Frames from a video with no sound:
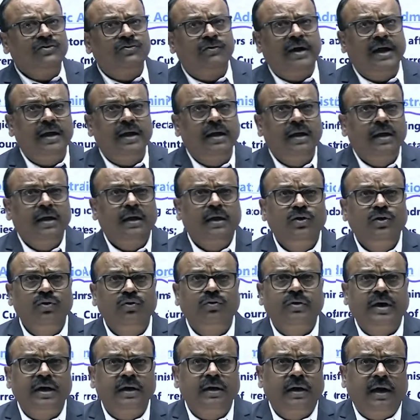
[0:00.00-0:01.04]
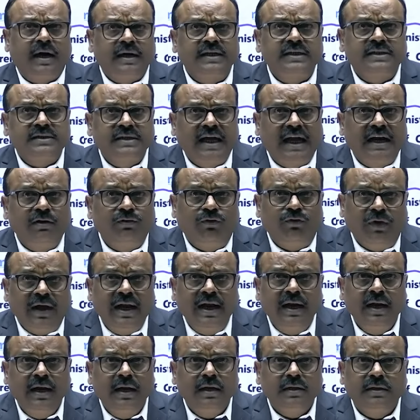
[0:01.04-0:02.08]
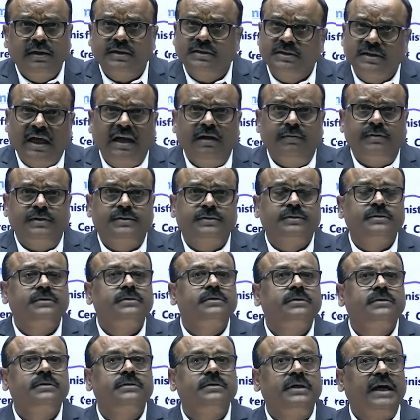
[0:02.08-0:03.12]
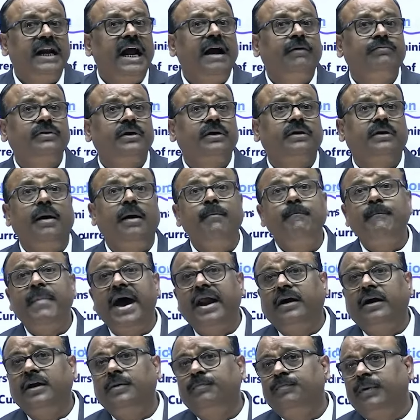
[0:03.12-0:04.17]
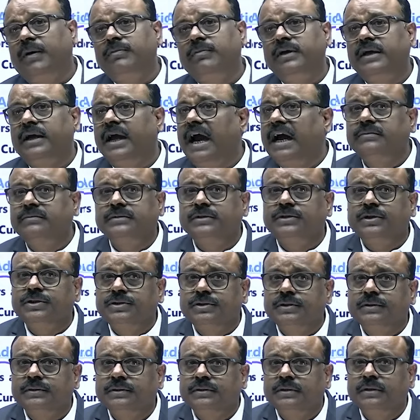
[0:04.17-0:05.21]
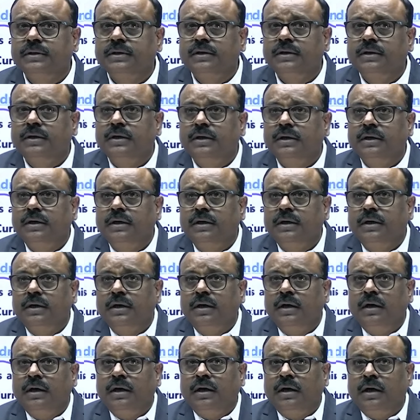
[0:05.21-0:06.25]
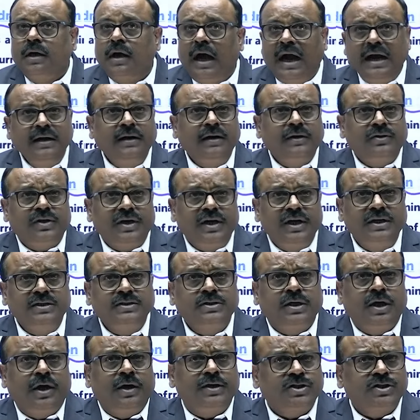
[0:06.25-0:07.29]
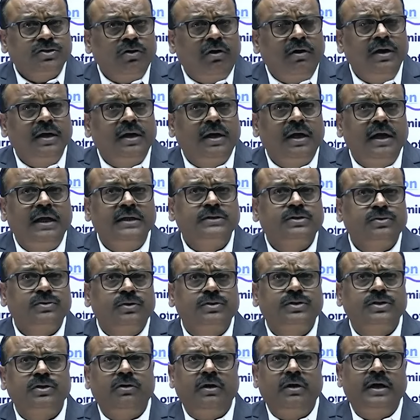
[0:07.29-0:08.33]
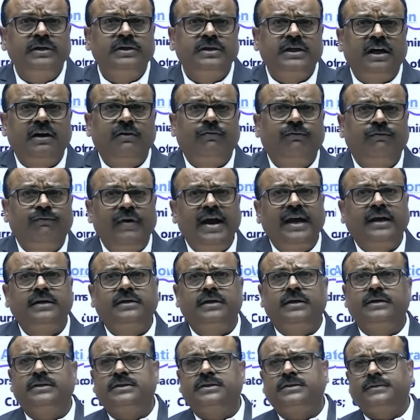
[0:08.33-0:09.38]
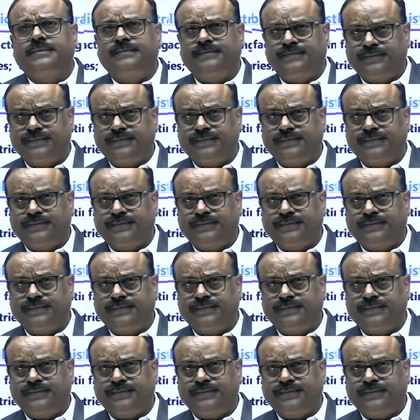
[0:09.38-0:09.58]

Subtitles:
why you can understand well the syllabus. Thereafter, comparative public administration. Under this, historical and sociological factors